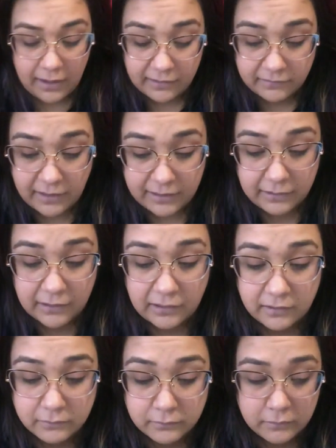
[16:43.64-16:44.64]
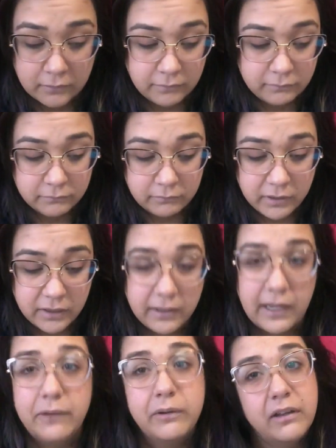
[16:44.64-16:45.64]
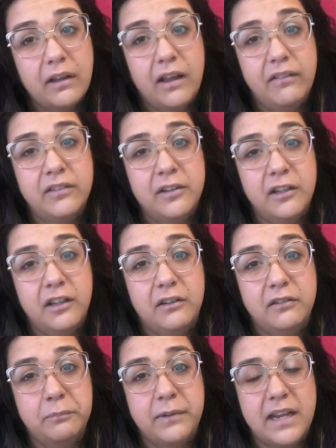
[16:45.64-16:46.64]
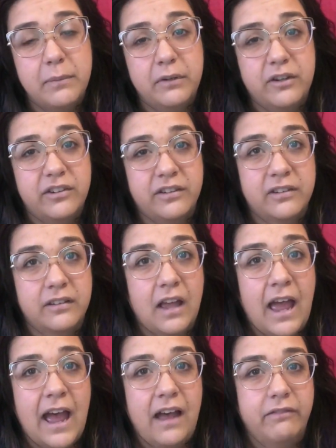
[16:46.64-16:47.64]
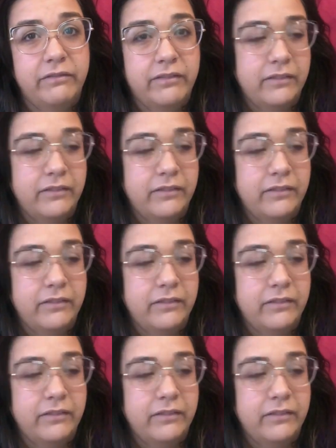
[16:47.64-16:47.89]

Like, really, I would love to be able to just have,